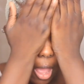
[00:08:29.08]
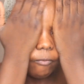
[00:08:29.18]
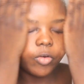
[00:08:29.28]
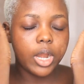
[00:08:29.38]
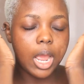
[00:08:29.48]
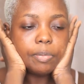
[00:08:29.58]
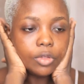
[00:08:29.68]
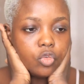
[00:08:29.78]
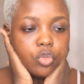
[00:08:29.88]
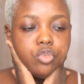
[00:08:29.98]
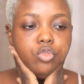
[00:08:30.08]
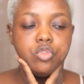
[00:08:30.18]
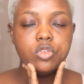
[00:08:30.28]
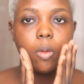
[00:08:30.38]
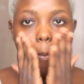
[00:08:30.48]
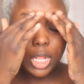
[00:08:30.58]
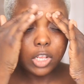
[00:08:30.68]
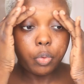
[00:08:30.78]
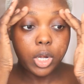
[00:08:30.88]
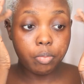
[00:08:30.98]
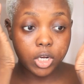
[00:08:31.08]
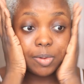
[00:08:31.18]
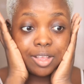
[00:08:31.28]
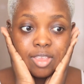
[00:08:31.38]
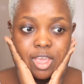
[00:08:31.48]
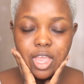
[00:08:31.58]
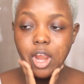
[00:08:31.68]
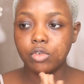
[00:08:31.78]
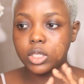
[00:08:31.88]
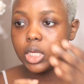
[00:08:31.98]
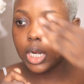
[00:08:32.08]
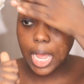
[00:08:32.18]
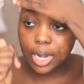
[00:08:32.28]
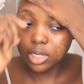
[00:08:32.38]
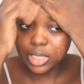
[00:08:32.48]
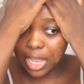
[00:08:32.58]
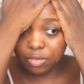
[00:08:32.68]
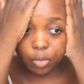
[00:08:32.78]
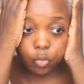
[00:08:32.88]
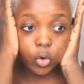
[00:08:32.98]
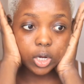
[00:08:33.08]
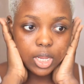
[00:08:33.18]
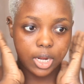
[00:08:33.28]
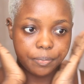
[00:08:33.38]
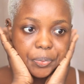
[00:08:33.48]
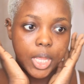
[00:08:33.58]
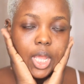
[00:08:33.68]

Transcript: I'm very happy to use. So that's pretty much my skincare routine, and it has been working.